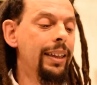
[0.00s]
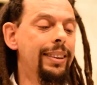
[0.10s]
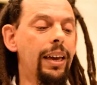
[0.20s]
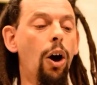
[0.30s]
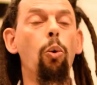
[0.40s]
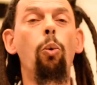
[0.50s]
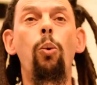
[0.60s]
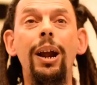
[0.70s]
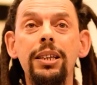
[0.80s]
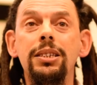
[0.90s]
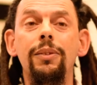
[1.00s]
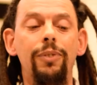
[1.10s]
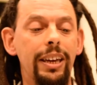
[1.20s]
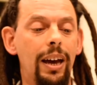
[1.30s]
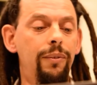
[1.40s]
they are
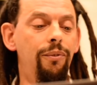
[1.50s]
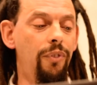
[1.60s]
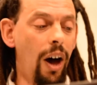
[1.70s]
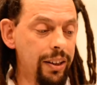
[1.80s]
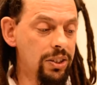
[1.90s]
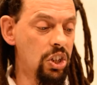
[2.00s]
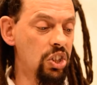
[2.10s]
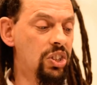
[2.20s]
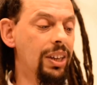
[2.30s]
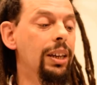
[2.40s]
relatively advantaged